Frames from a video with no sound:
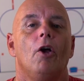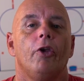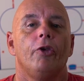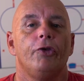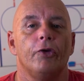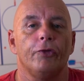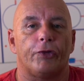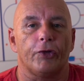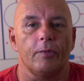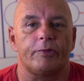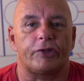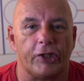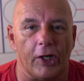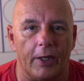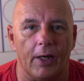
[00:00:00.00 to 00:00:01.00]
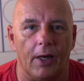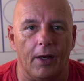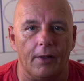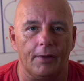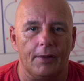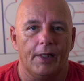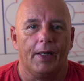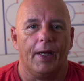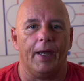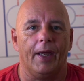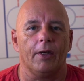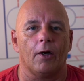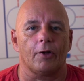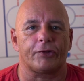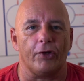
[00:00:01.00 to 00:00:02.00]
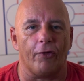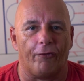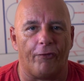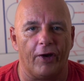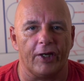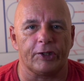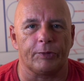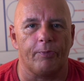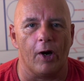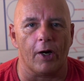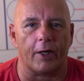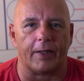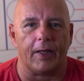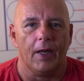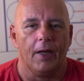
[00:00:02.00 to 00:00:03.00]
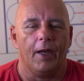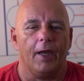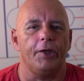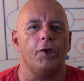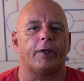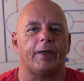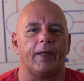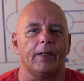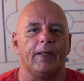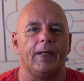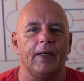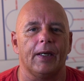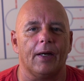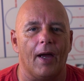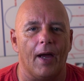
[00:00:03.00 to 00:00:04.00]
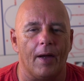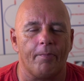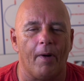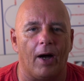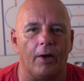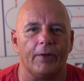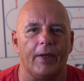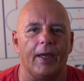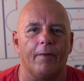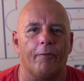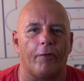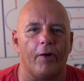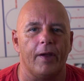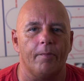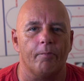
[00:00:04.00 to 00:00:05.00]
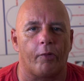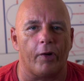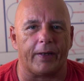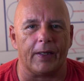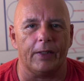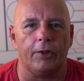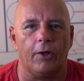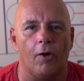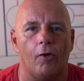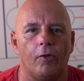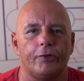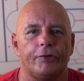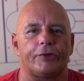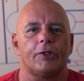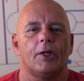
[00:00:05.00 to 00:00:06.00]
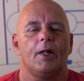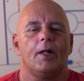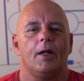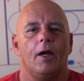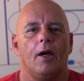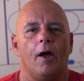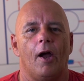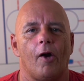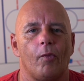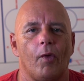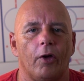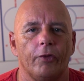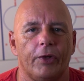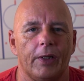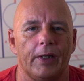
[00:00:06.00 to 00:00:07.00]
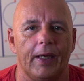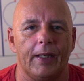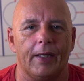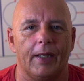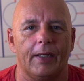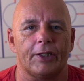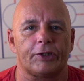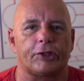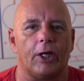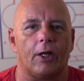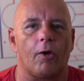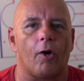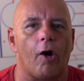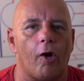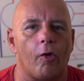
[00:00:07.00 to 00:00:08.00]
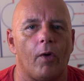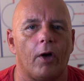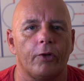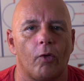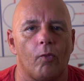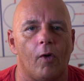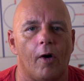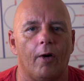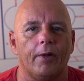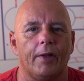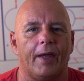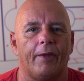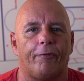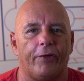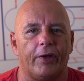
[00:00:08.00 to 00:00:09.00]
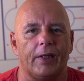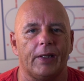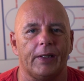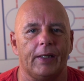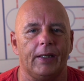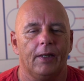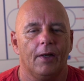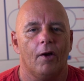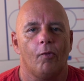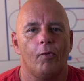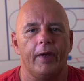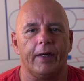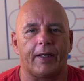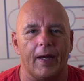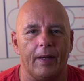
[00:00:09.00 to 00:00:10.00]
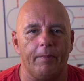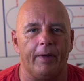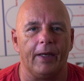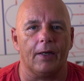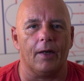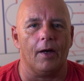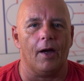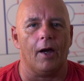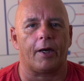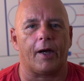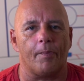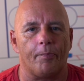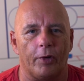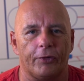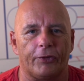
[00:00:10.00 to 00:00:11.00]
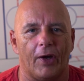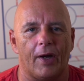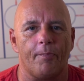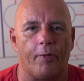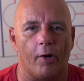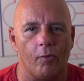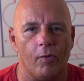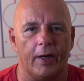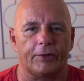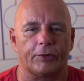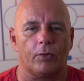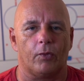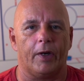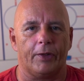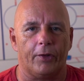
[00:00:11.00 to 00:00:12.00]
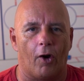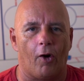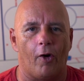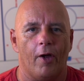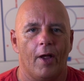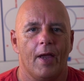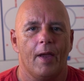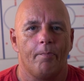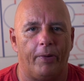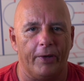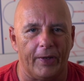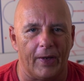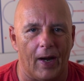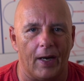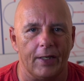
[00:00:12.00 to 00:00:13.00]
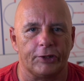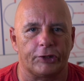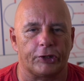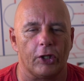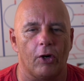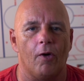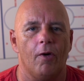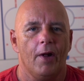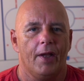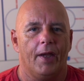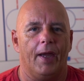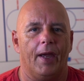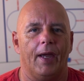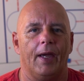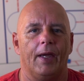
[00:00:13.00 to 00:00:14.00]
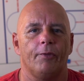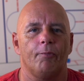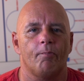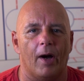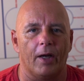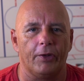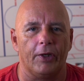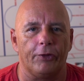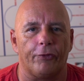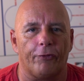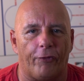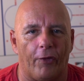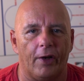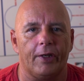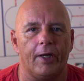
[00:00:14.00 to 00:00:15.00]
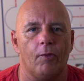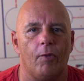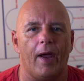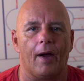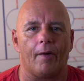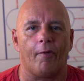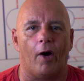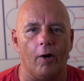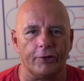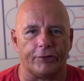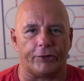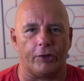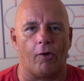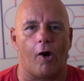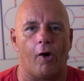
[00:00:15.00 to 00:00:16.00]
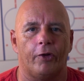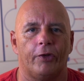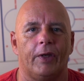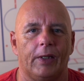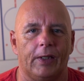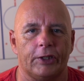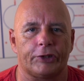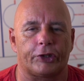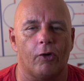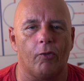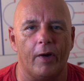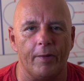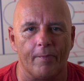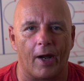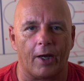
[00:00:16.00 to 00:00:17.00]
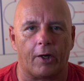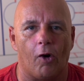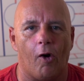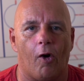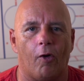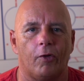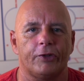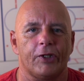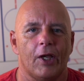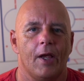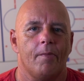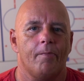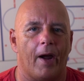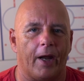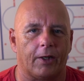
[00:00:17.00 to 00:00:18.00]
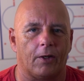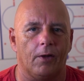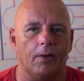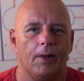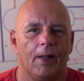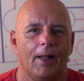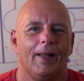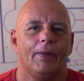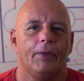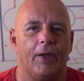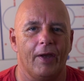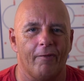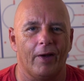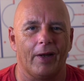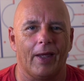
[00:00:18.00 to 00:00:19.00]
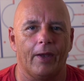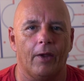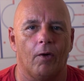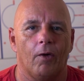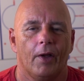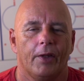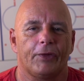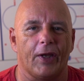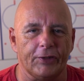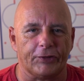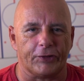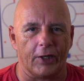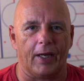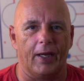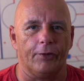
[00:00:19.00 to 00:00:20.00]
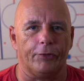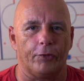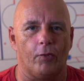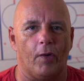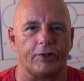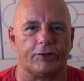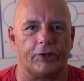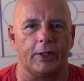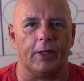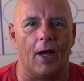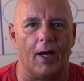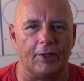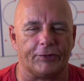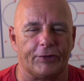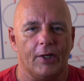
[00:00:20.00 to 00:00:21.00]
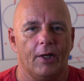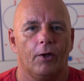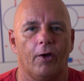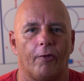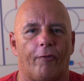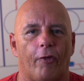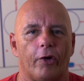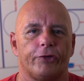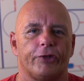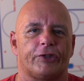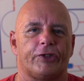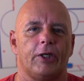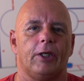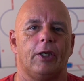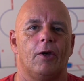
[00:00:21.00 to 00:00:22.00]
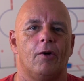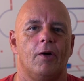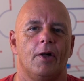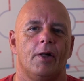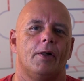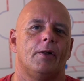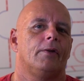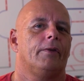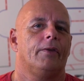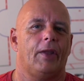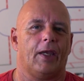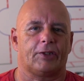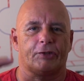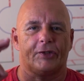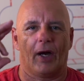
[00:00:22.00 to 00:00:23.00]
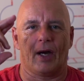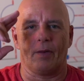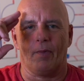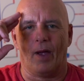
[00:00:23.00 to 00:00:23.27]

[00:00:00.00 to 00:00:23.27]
YouTube channel and also Facebook. And you can hear about every breaking news around the league, NHL, or around the world. And finally, we came here a couple of times per week with our PTI show. And Monday to Friday, we have also our daily show with my co-host, Michael DeVellano. Thanks again for watching us. Look forward to see you next time.